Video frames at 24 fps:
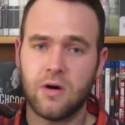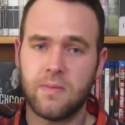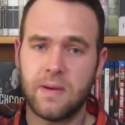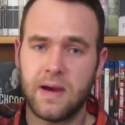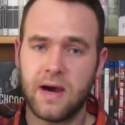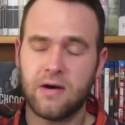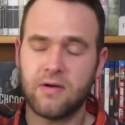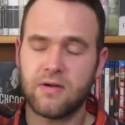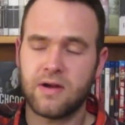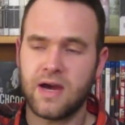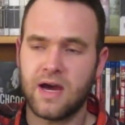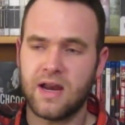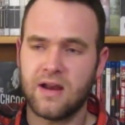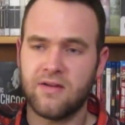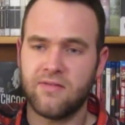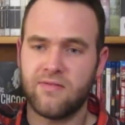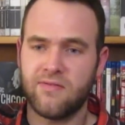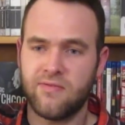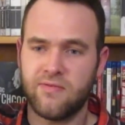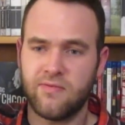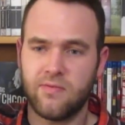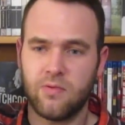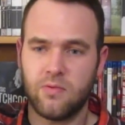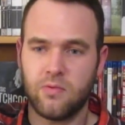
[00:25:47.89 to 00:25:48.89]
about kind
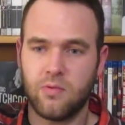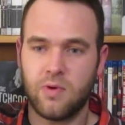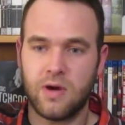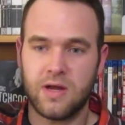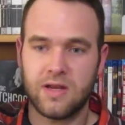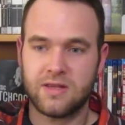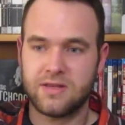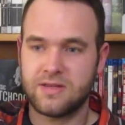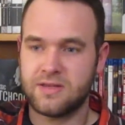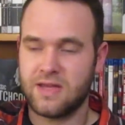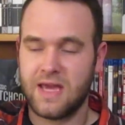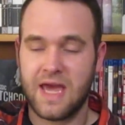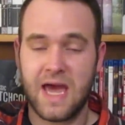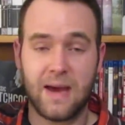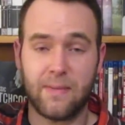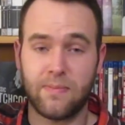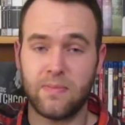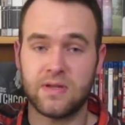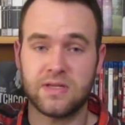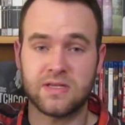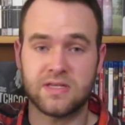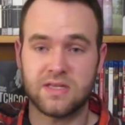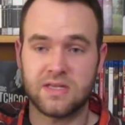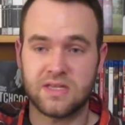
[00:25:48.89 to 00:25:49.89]
of what
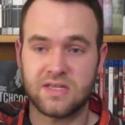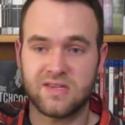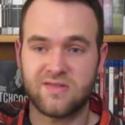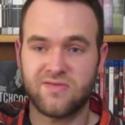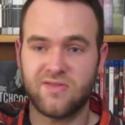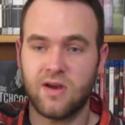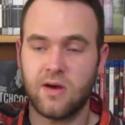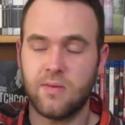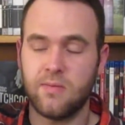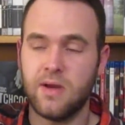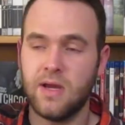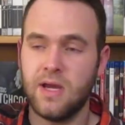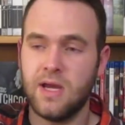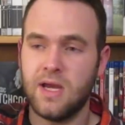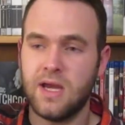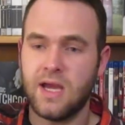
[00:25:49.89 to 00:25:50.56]
happens in this film.